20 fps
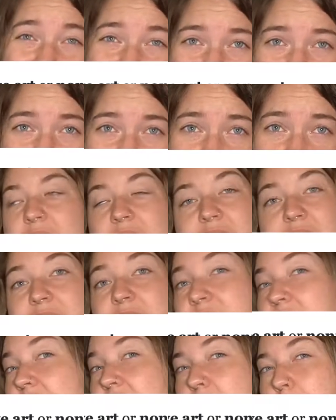art is
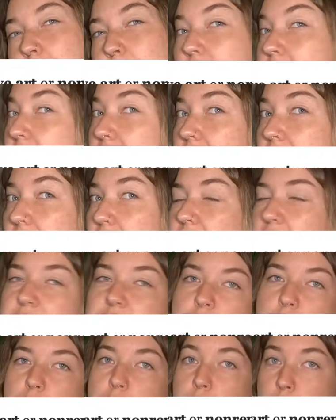that basically
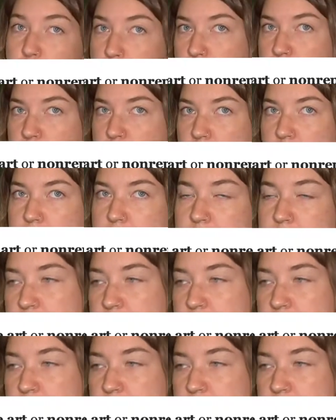you're creating